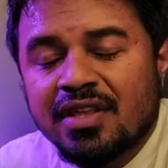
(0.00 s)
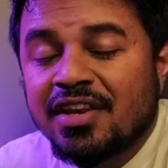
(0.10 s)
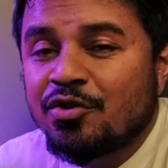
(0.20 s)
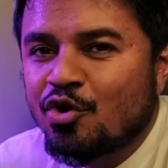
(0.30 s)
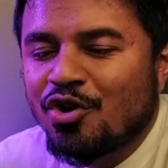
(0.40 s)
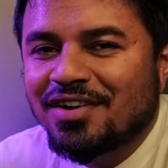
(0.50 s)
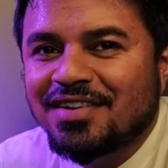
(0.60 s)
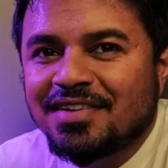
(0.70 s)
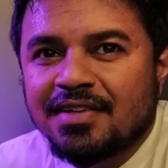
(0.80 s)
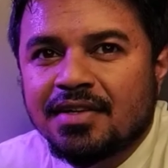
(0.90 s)
then you're wrong.
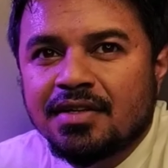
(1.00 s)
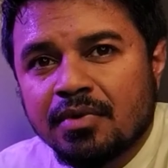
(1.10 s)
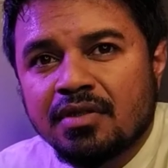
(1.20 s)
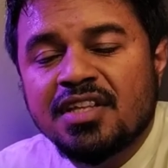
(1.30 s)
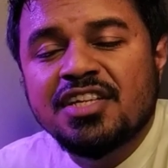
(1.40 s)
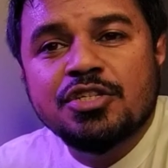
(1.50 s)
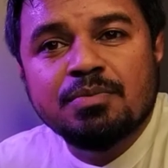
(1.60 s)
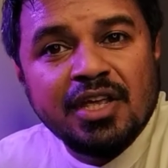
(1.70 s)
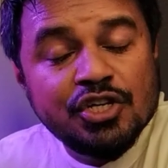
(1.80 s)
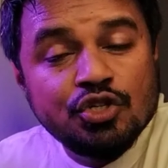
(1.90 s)
They just
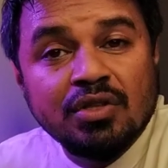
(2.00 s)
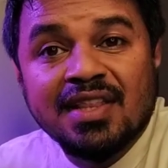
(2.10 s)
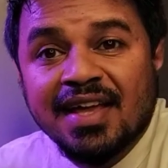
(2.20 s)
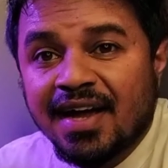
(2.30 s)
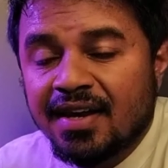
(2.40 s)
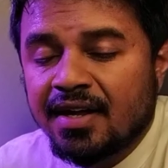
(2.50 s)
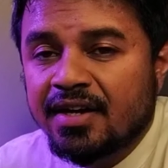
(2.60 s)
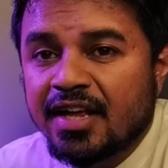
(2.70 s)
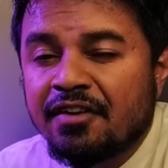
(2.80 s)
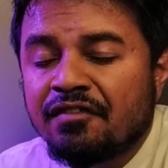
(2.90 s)
make sure that they
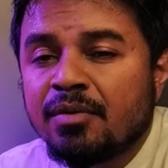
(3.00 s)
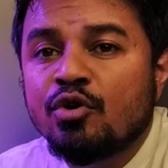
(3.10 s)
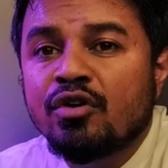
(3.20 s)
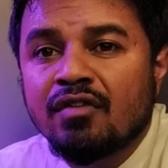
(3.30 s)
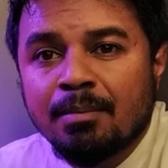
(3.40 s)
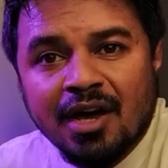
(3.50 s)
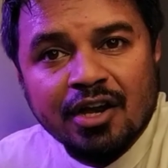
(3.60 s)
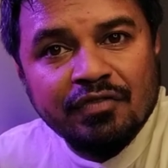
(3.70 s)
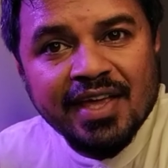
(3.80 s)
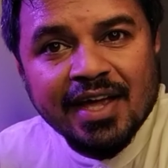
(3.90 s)
highlight every beautiful part
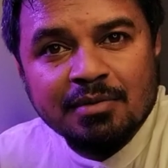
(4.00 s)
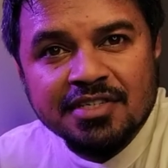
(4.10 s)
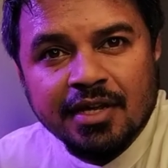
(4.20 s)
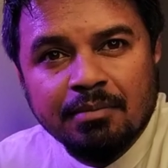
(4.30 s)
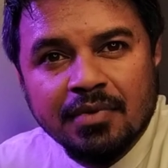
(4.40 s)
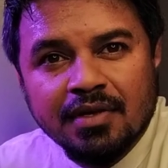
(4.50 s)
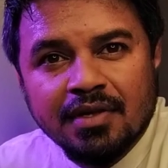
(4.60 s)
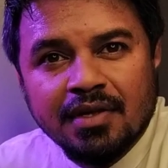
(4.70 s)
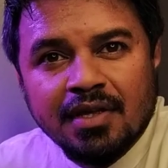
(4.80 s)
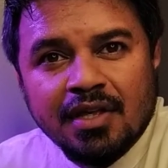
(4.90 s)
of the aquascape.
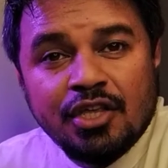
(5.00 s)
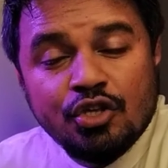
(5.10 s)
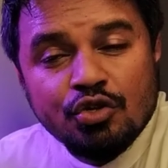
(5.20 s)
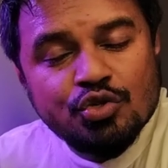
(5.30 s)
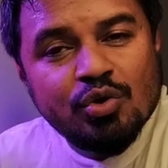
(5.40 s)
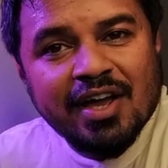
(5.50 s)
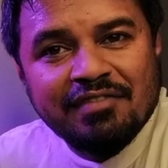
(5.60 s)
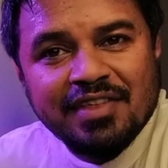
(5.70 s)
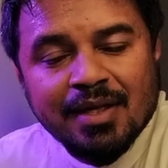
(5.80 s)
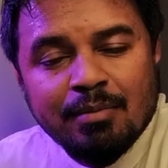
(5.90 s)
You too
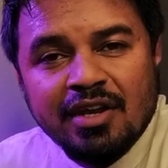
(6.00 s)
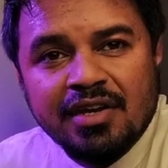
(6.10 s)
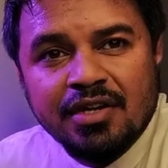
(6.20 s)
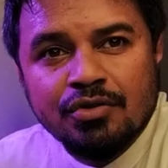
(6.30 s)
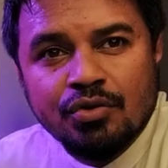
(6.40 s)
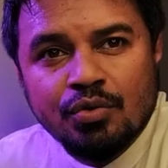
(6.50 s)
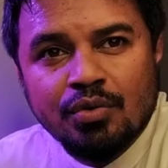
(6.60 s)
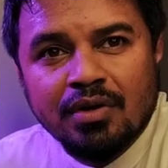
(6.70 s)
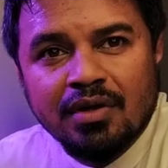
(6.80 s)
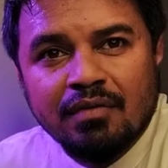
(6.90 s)
have that ability to do.
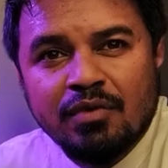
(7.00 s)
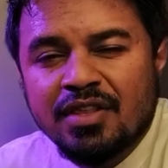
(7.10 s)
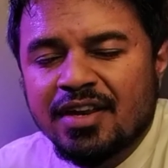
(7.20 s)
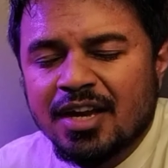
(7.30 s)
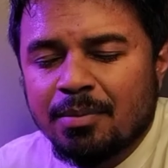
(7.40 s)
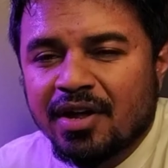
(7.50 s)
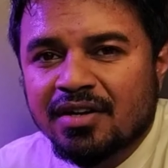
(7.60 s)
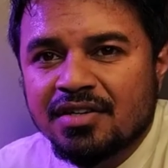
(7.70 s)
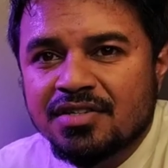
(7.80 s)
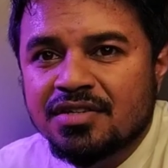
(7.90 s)
With a little
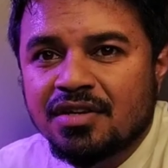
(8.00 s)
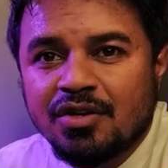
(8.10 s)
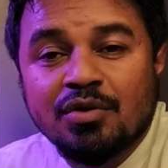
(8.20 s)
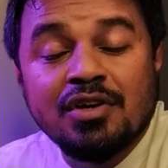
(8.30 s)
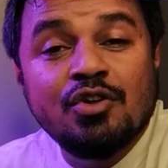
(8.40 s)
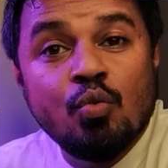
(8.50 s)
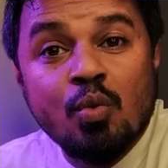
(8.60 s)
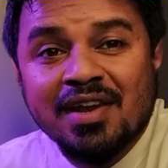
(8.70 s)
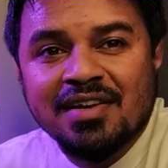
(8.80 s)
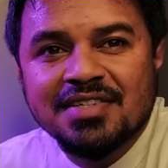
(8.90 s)
practice, you can do
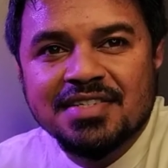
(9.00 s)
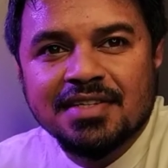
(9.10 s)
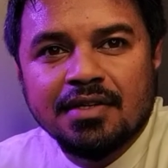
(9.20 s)
wonders.